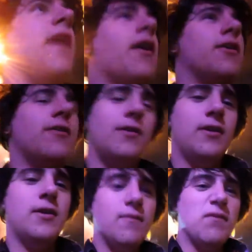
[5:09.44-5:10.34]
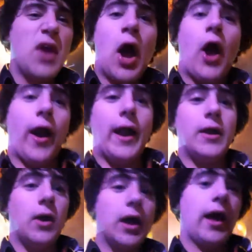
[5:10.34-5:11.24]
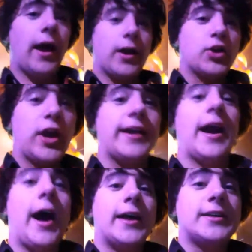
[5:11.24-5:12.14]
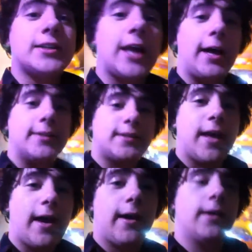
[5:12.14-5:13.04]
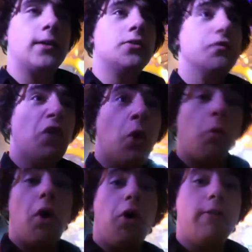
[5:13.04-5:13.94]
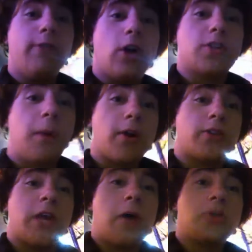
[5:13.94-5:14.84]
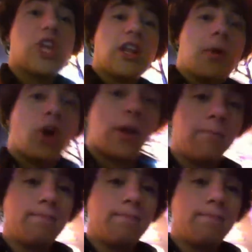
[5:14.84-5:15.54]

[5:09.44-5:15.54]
Fair enough. Alright, well, good night guys, and we'll vlog tomorrow, so see you in the morning.